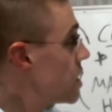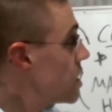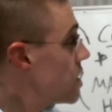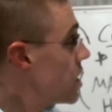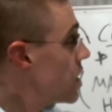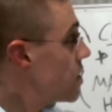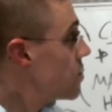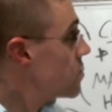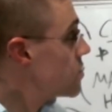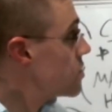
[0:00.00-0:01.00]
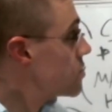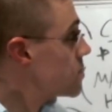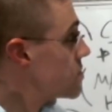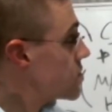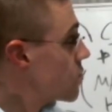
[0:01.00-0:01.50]
Now, you're
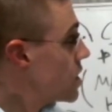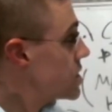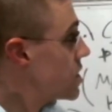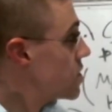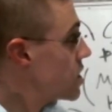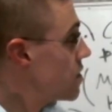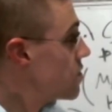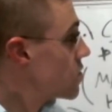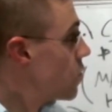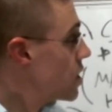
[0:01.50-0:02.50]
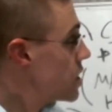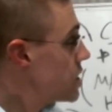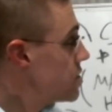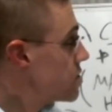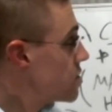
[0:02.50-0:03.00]
supposed to write down the given
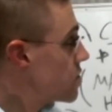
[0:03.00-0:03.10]
quantities.